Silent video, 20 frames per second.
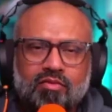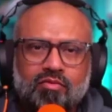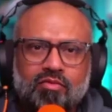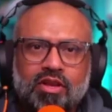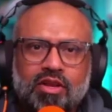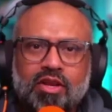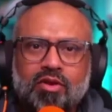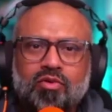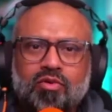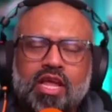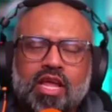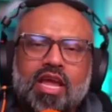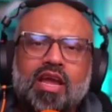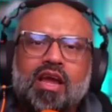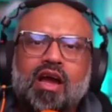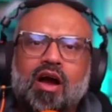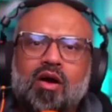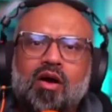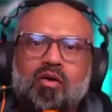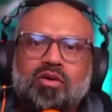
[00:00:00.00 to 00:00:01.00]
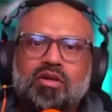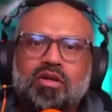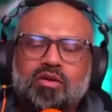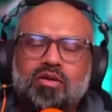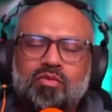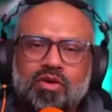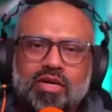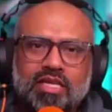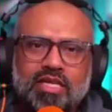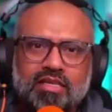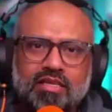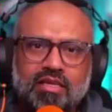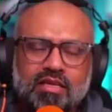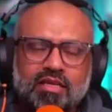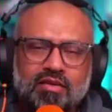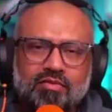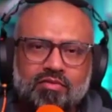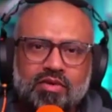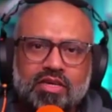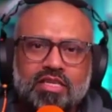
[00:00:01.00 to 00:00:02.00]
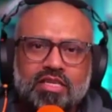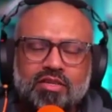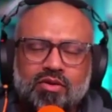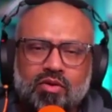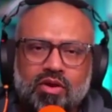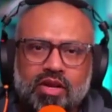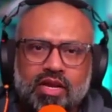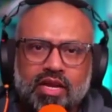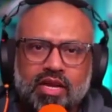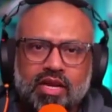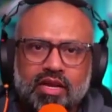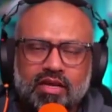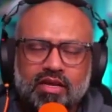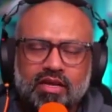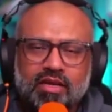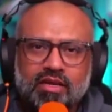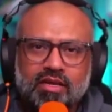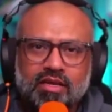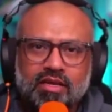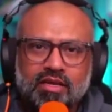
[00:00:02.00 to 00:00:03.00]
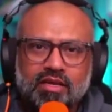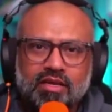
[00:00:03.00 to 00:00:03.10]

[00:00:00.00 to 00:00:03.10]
We need to take out what is not needed.